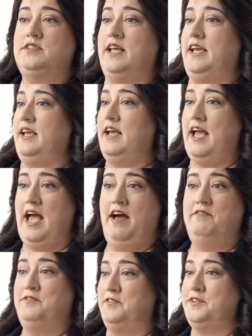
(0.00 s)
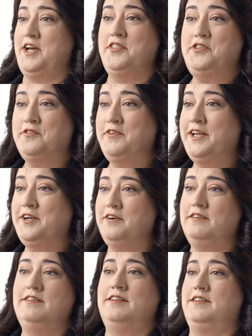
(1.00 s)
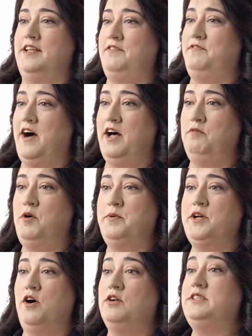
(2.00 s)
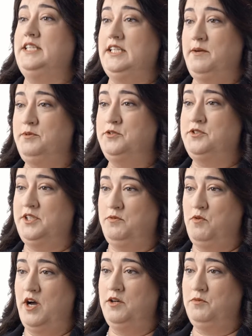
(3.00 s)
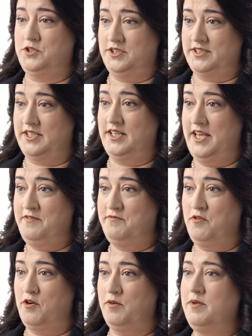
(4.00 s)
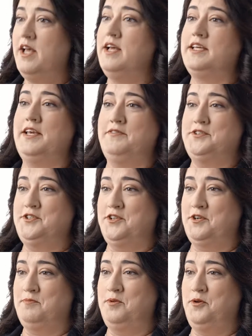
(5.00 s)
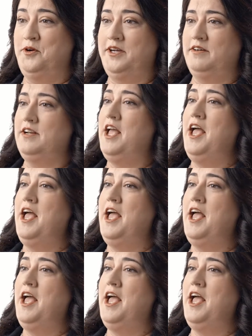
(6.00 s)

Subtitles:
they have cut their finger, they file what we call DWC-1, which is a claim form, give it to their employer.